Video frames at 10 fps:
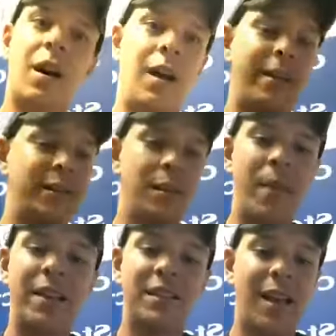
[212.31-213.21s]
It's an
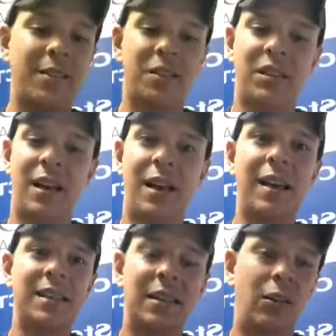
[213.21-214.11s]
amazing
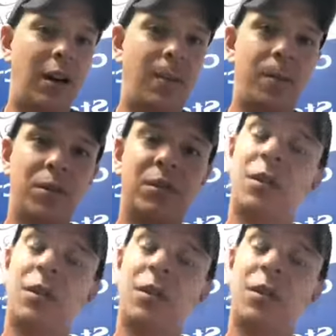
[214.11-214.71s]
exercise, and a lot of folks